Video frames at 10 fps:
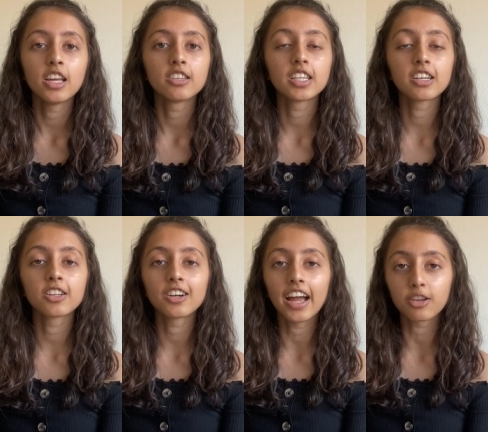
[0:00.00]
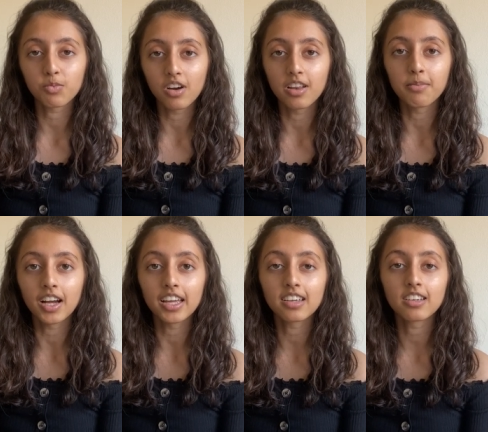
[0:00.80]
Singular Act 1
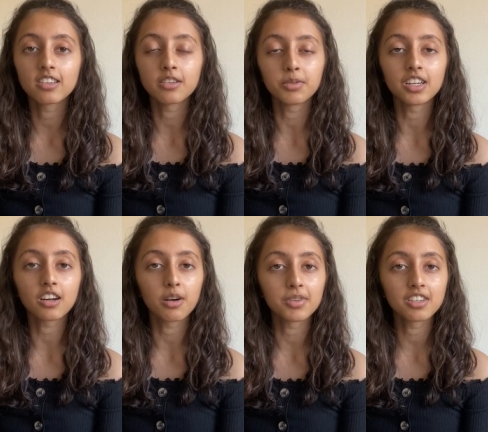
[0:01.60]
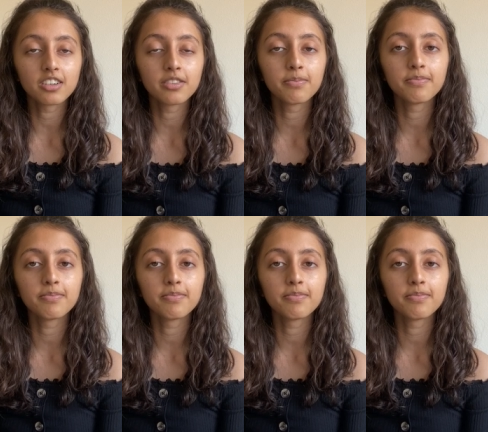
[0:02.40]
by Sabrina Carpenter.